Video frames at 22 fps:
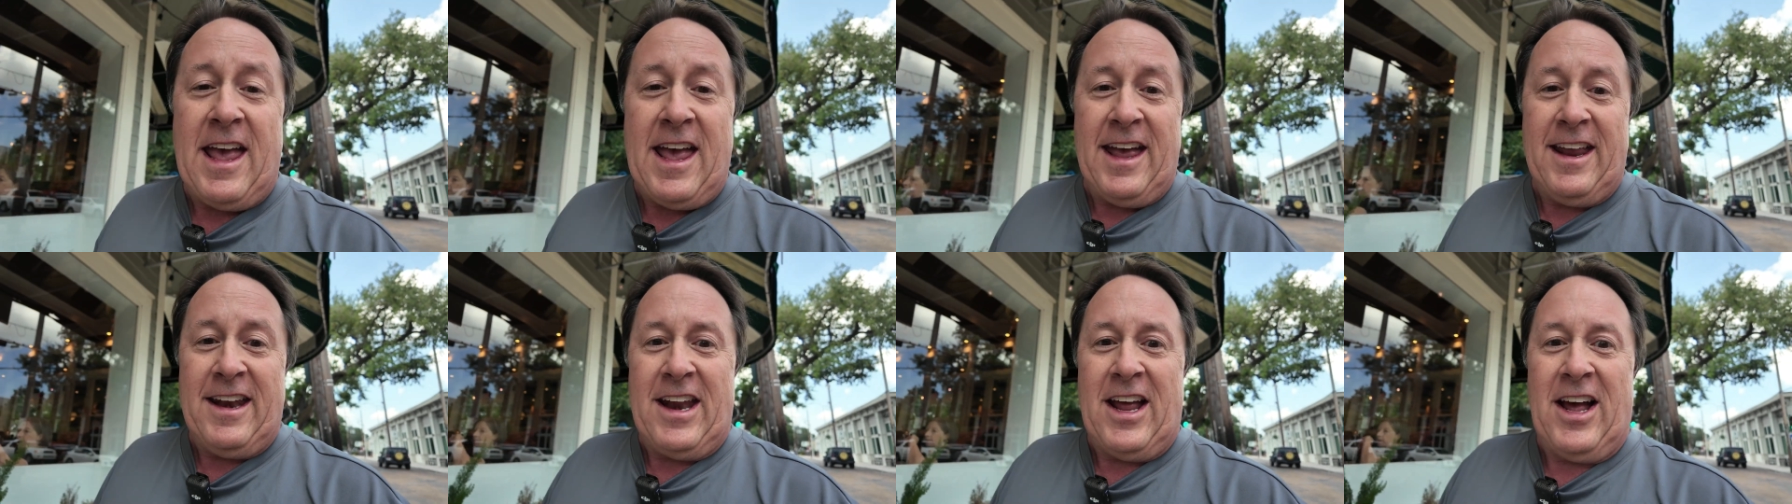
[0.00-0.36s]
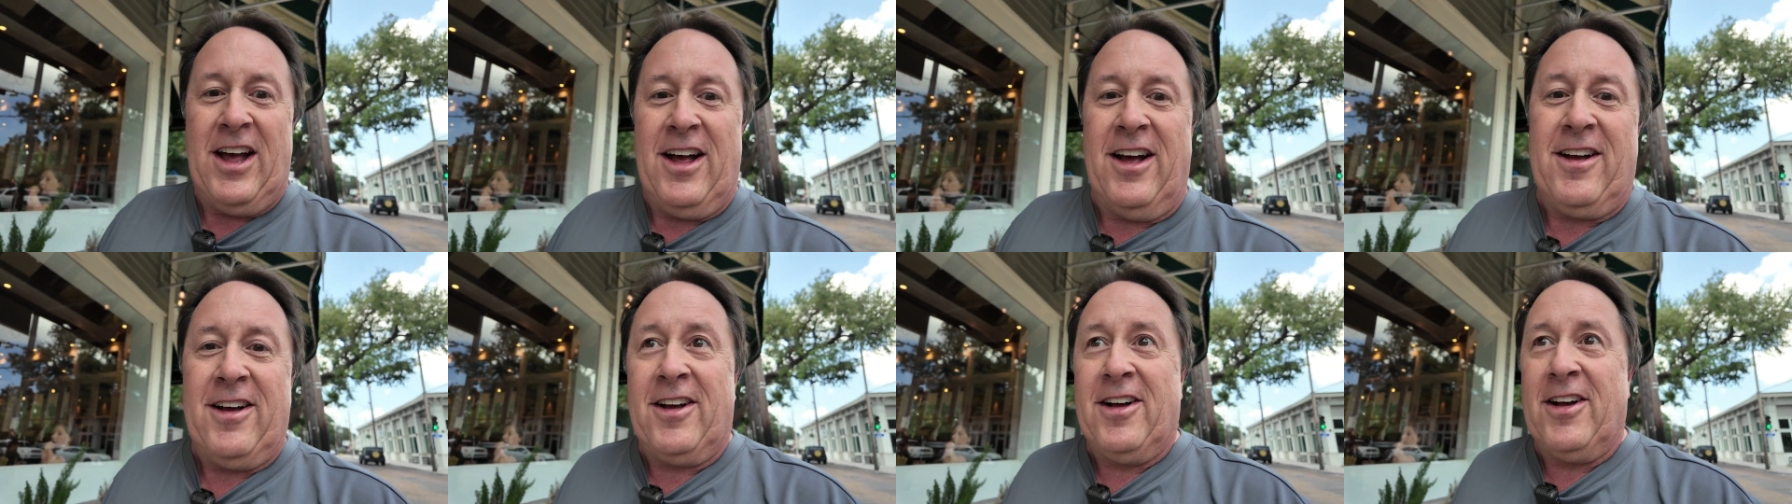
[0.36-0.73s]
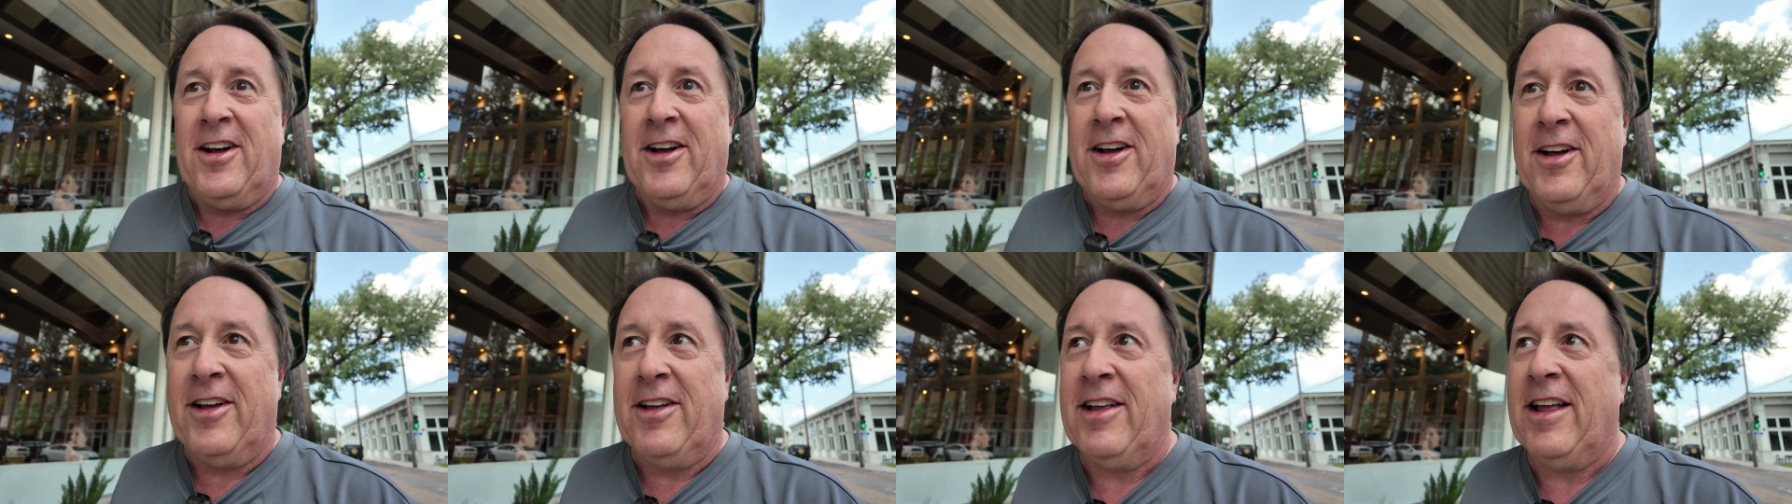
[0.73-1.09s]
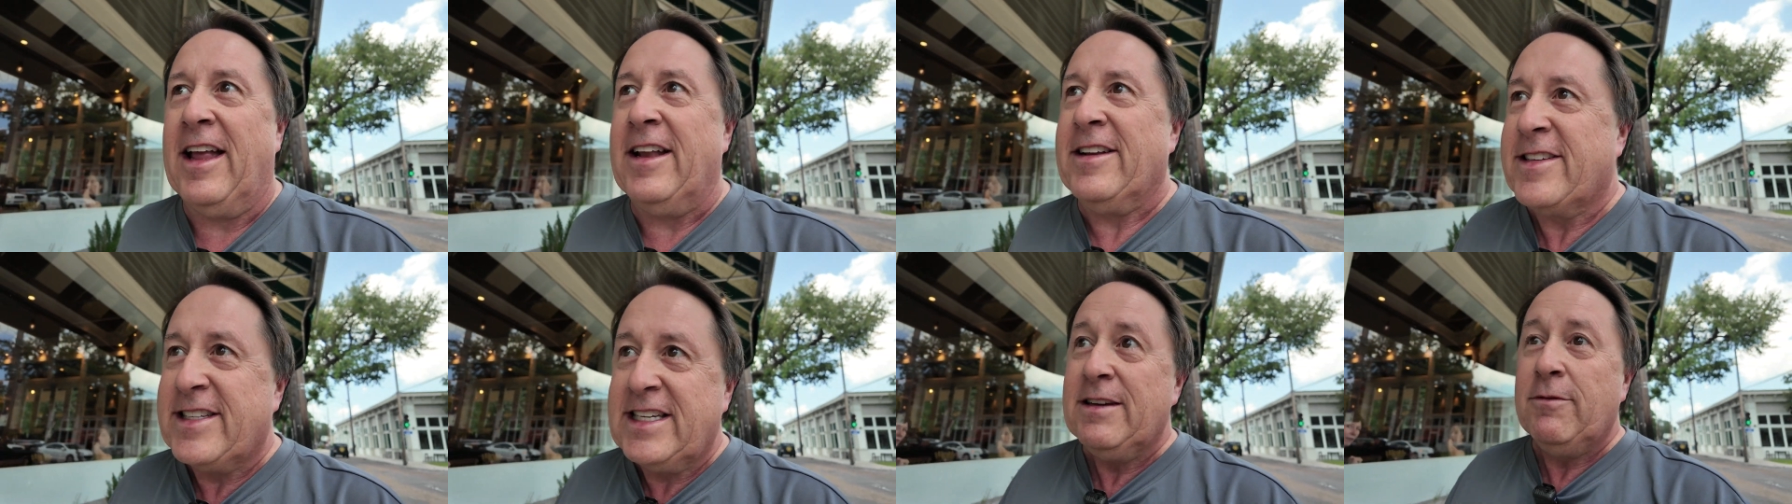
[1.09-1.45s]
and uh,
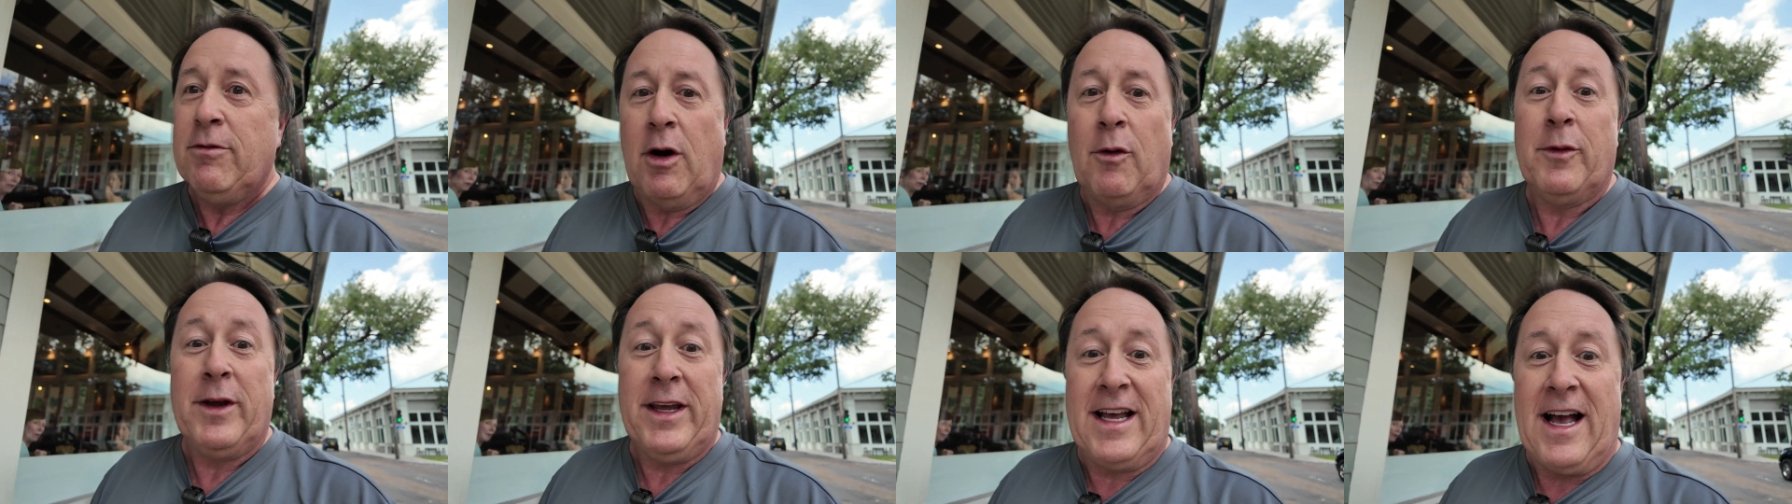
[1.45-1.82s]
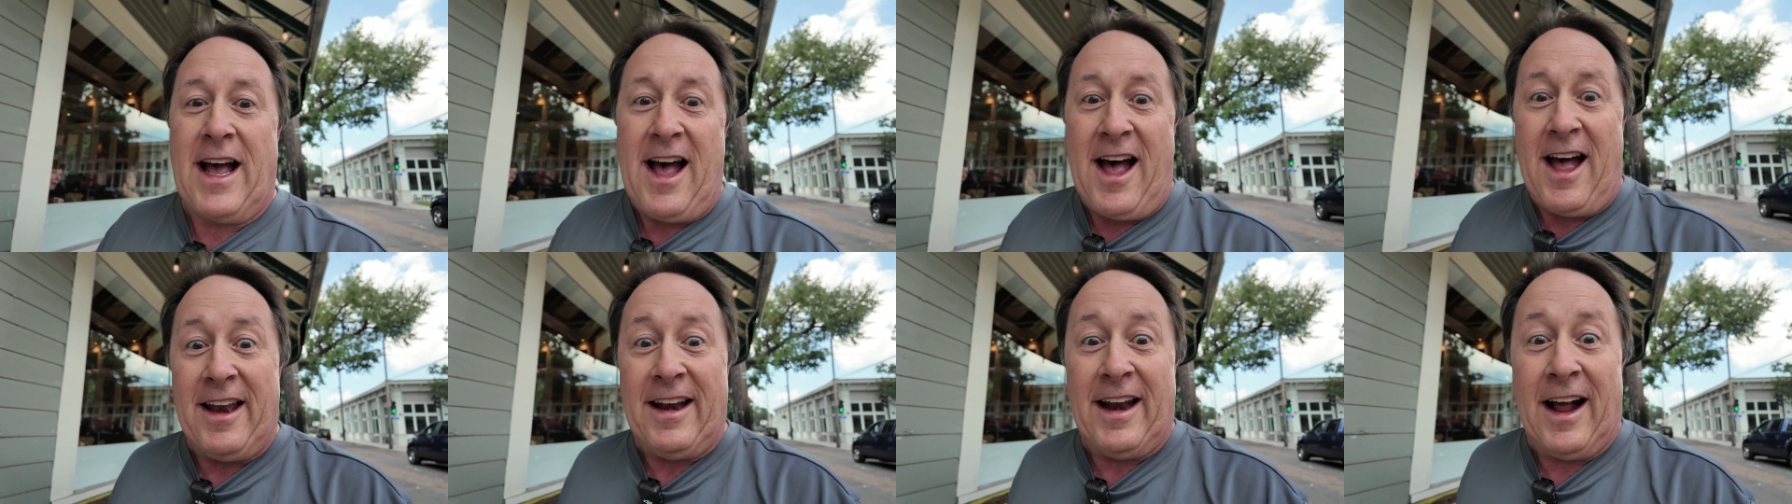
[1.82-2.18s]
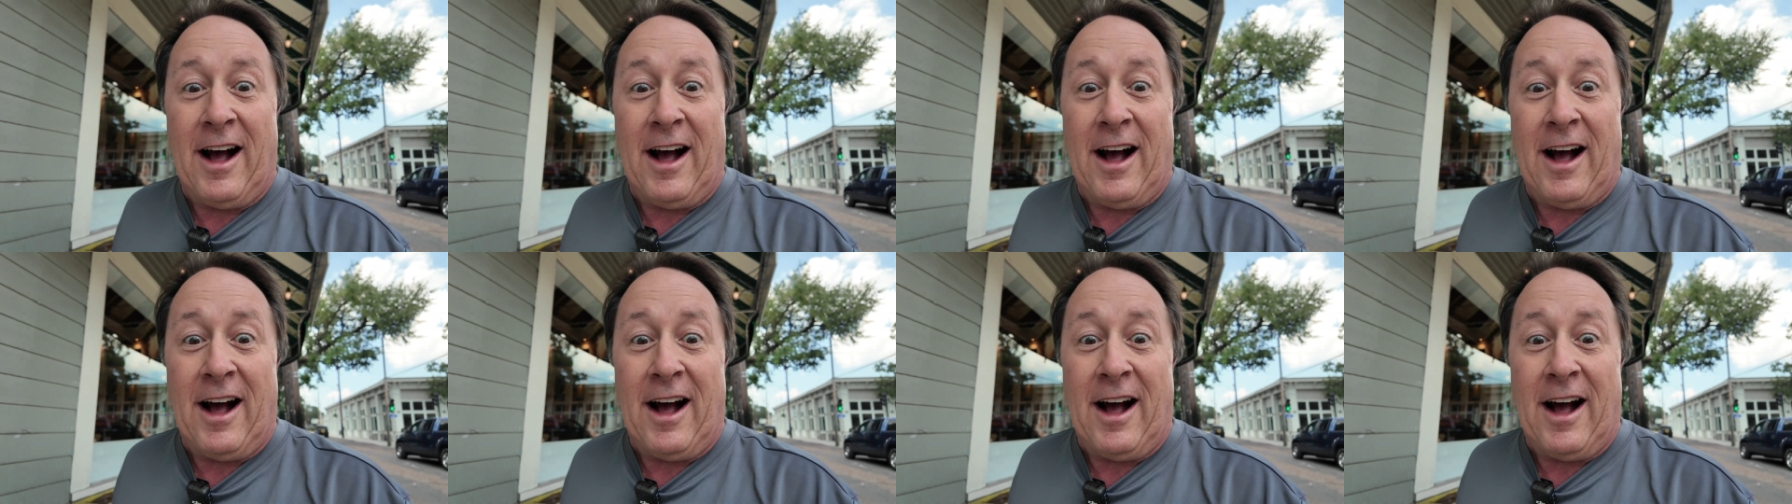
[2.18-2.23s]
and see what we got.